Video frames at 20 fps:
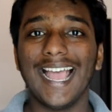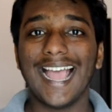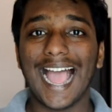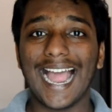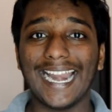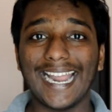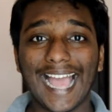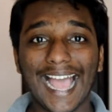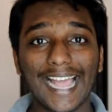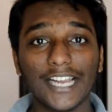
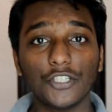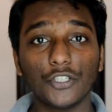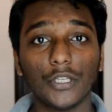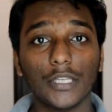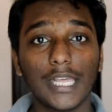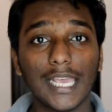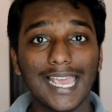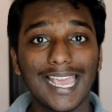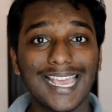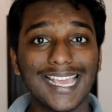and
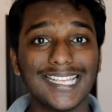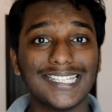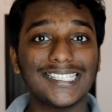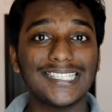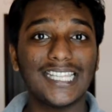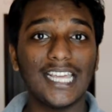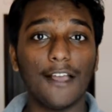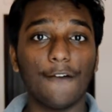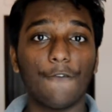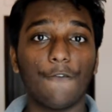actually
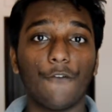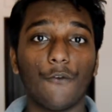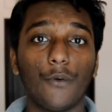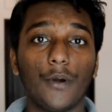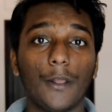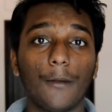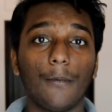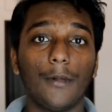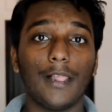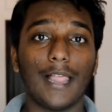is the
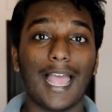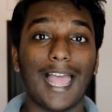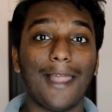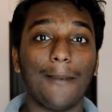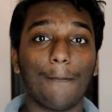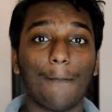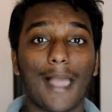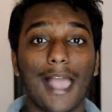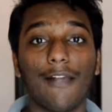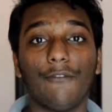affordable
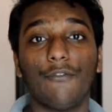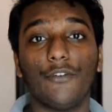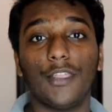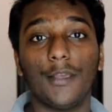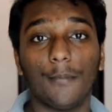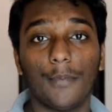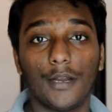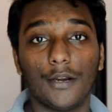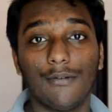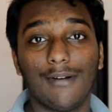and bang for the
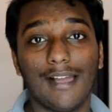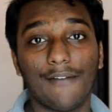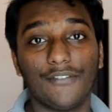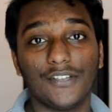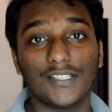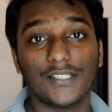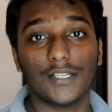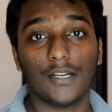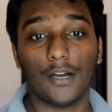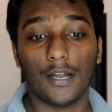buck
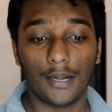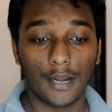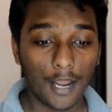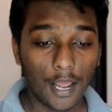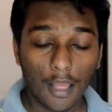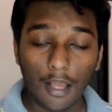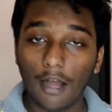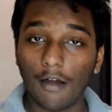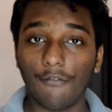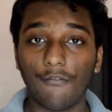graphics card
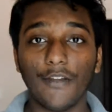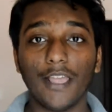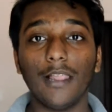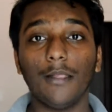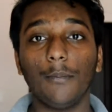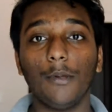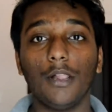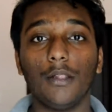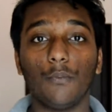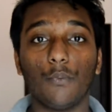
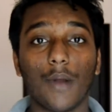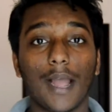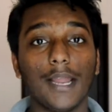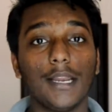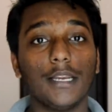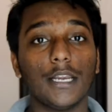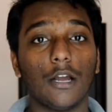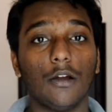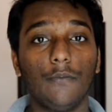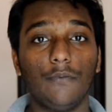available
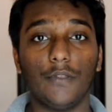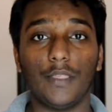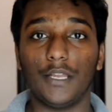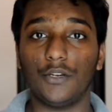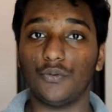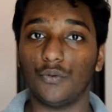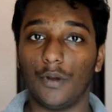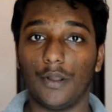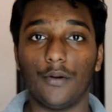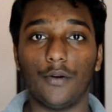right now for
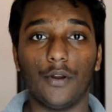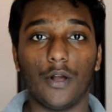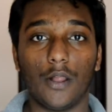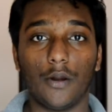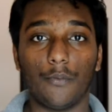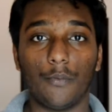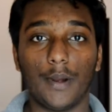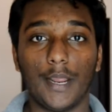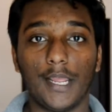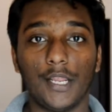that
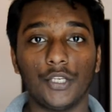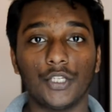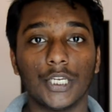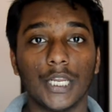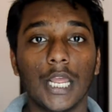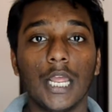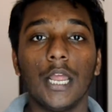$200 range